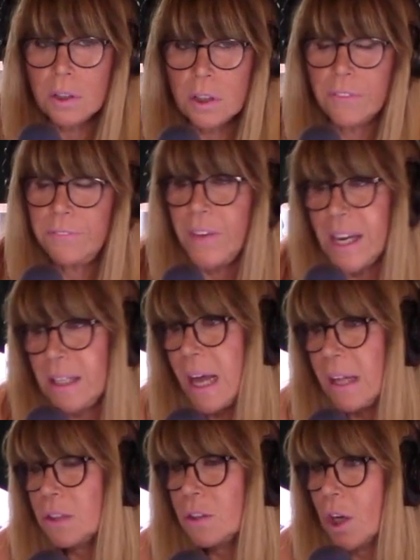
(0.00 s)
defend
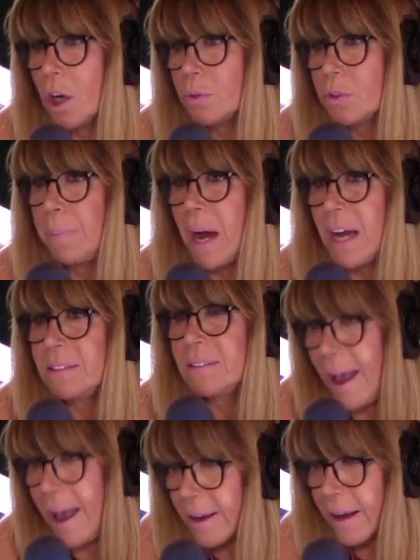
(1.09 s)
Alex Jones by
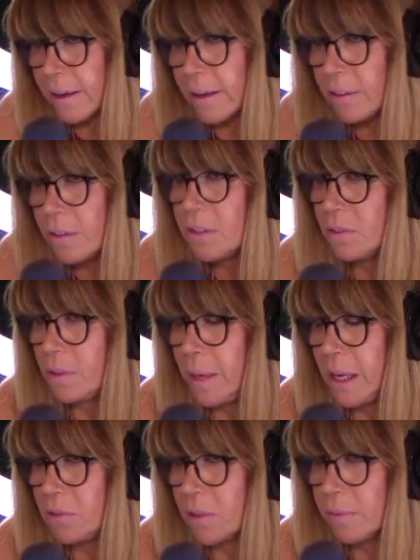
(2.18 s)
saying, this is
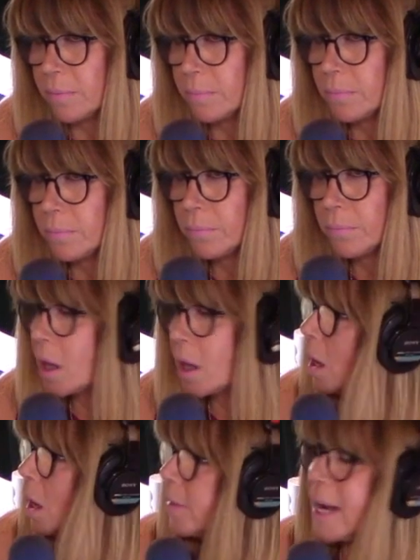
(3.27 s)
amazing,
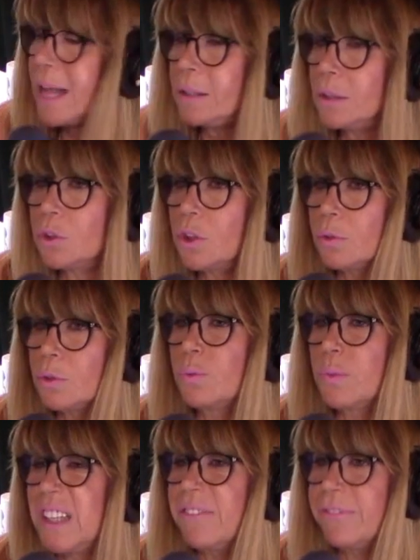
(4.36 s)
that Alex Jones
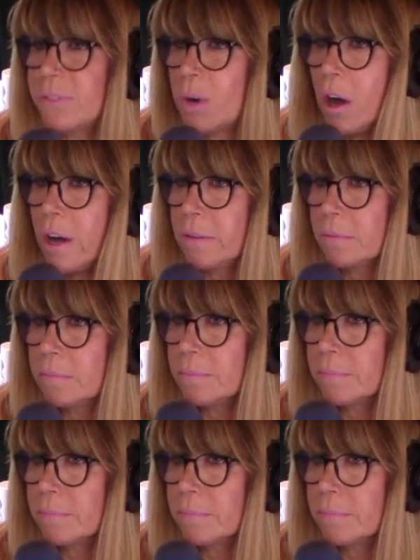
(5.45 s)
is really a fraud.